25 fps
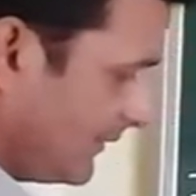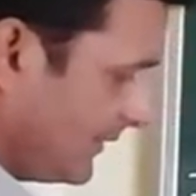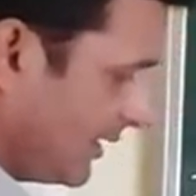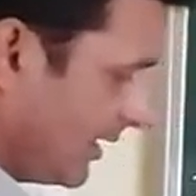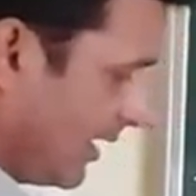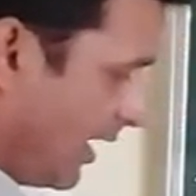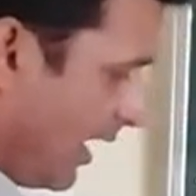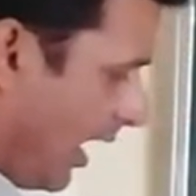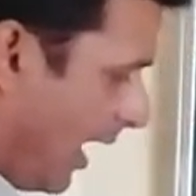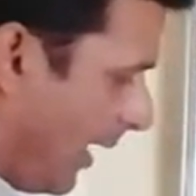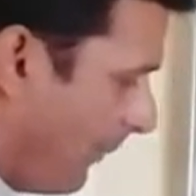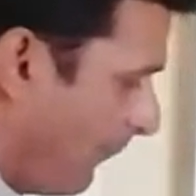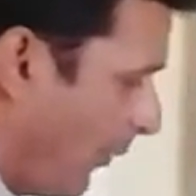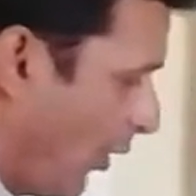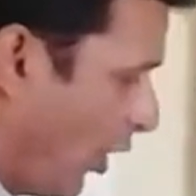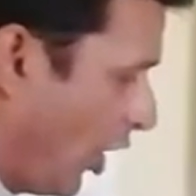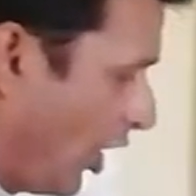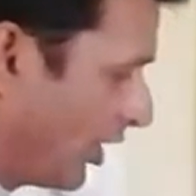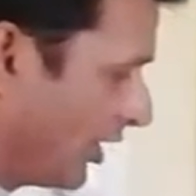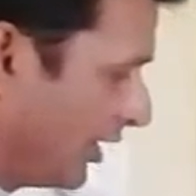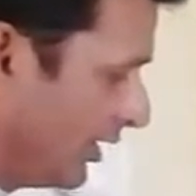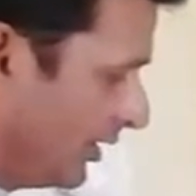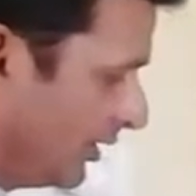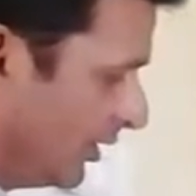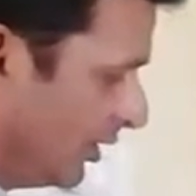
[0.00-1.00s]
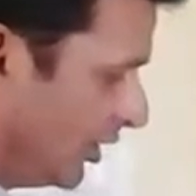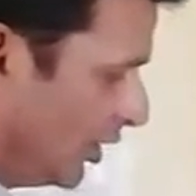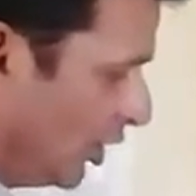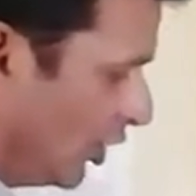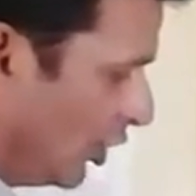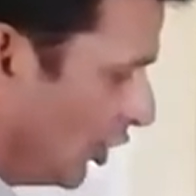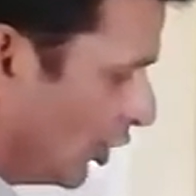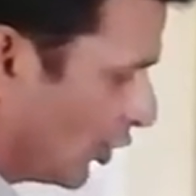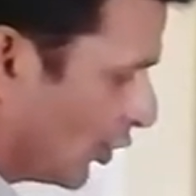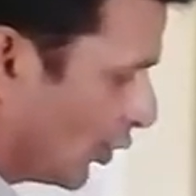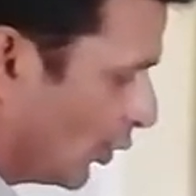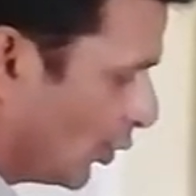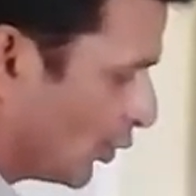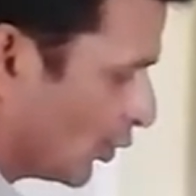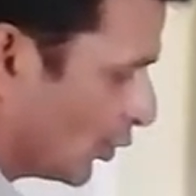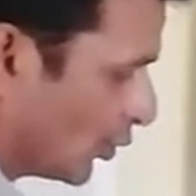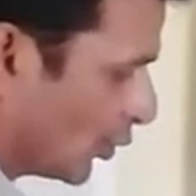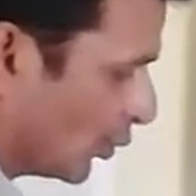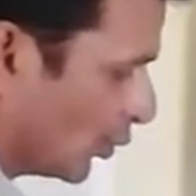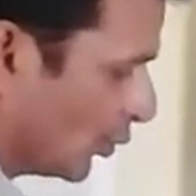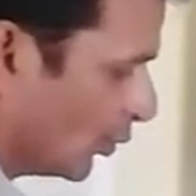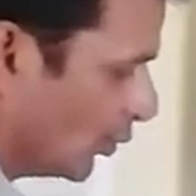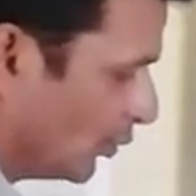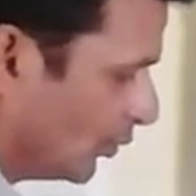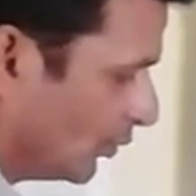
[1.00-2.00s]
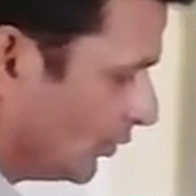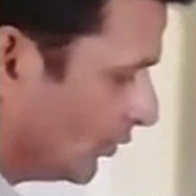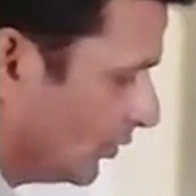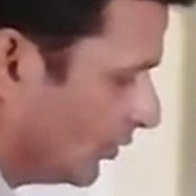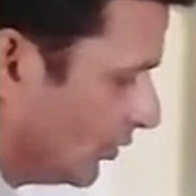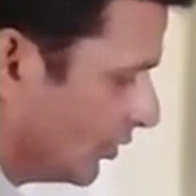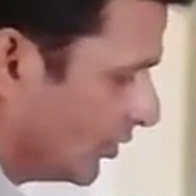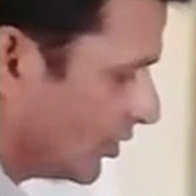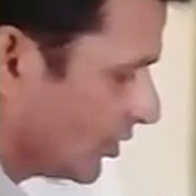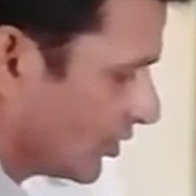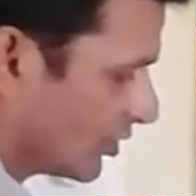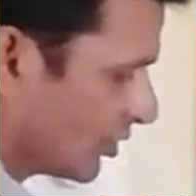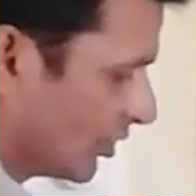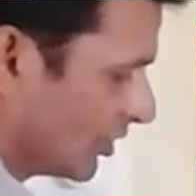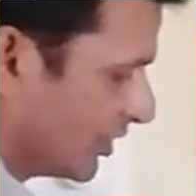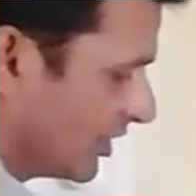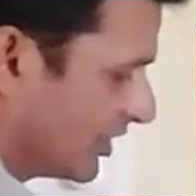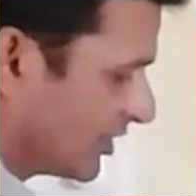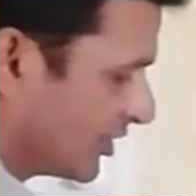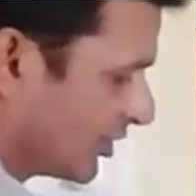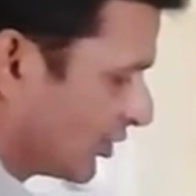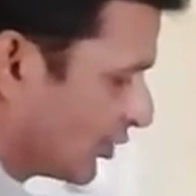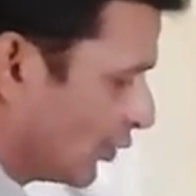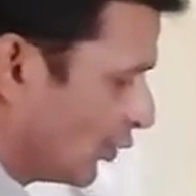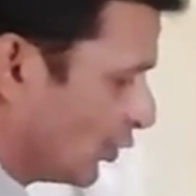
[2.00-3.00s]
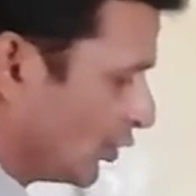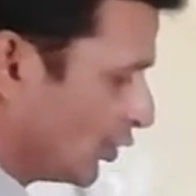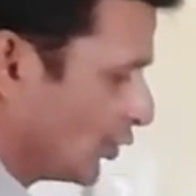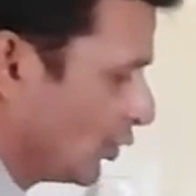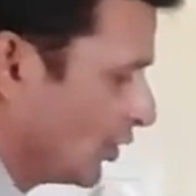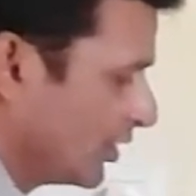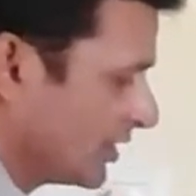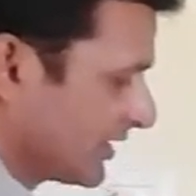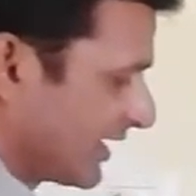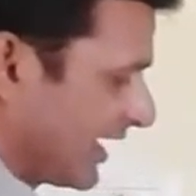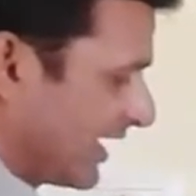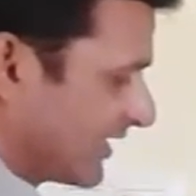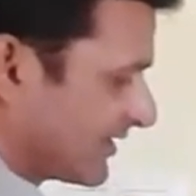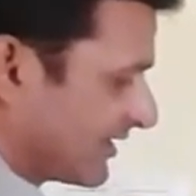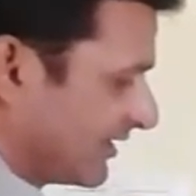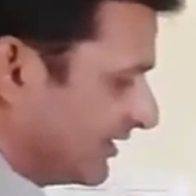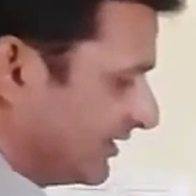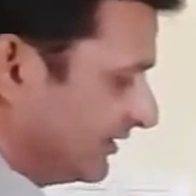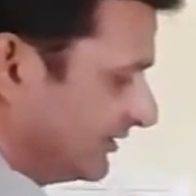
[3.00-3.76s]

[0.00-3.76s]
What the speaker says: upon root 2. So, this root 2 is cancelled.